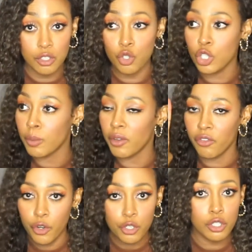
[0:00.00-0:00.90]
You should be
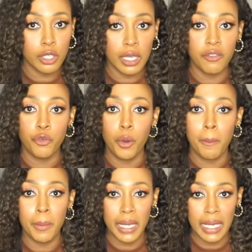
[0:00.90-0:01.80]
first looking for
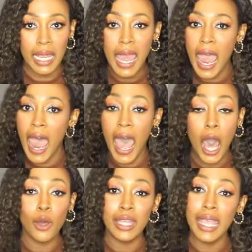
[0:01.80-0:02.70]
money,
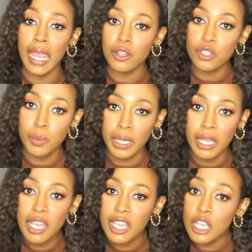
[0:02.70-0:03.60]
how he handles money,
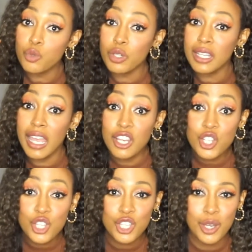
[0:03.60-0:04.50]
his
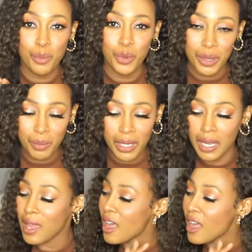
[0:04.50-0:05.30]
relationship with money.